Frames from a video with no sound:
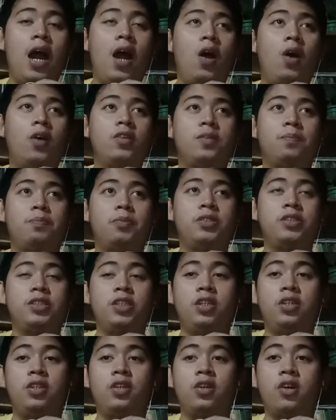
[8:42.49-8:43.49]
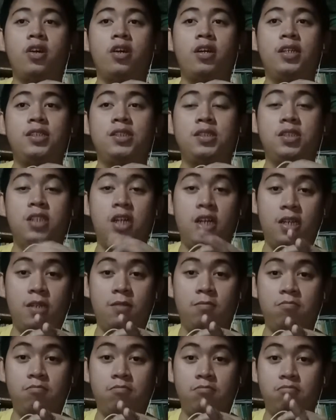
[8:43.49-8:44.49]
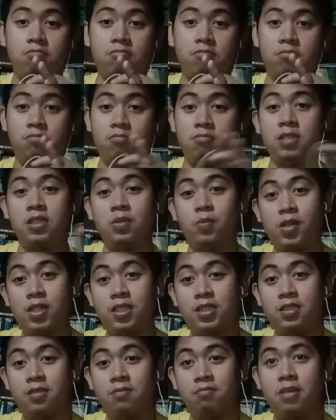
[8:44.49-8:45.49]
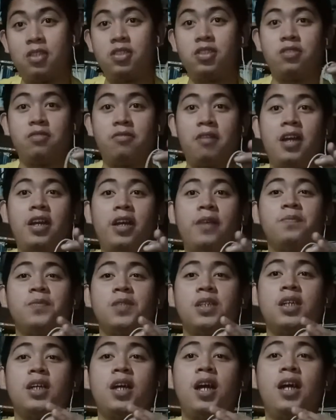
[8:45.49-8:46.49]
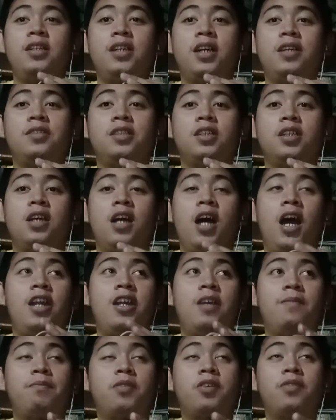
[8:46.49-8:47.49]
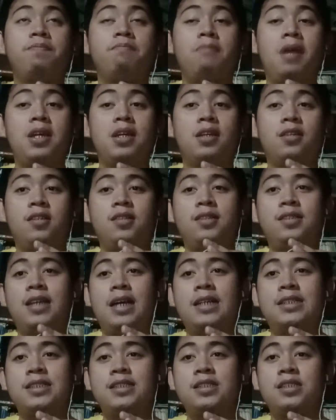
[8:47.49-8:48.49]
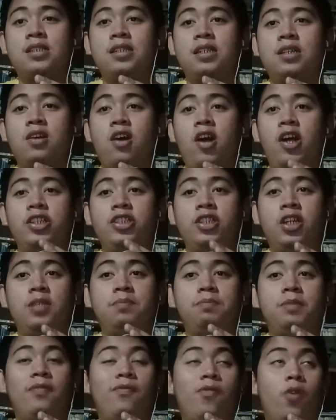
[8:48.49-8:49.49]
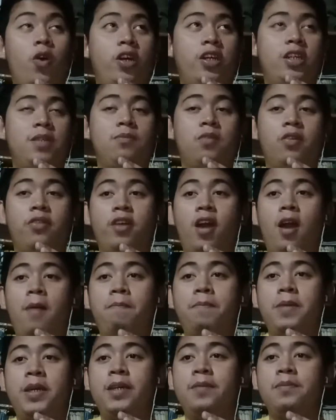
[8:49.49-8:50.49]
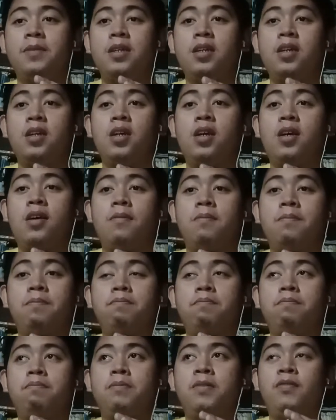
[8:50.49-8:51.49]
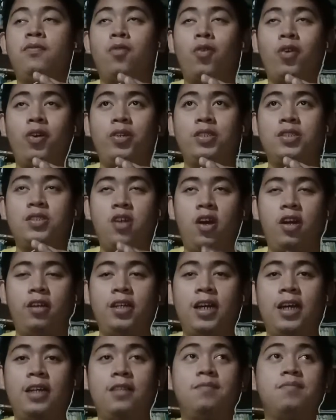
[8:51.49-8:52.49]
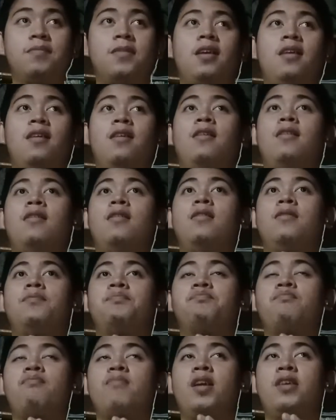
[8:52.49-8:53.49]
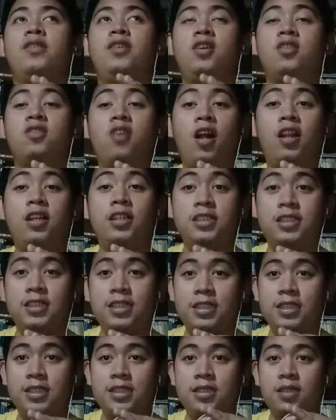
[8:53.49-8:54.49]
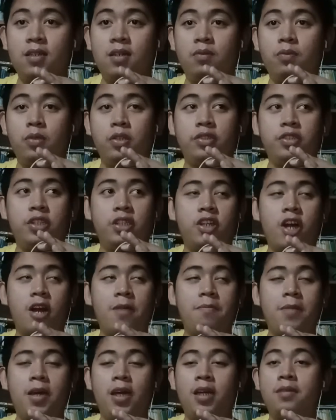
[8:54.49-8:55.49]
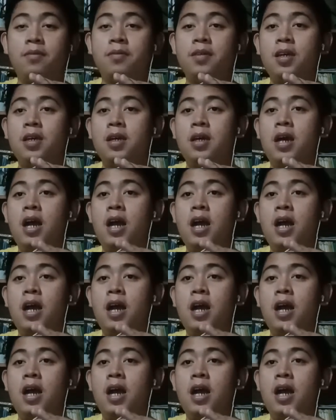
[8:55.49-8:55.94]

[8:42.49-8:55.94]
It was mentioned already. And then a number of medical tests are done before chemotherapy before started. The oncologist will determine how the cancer spread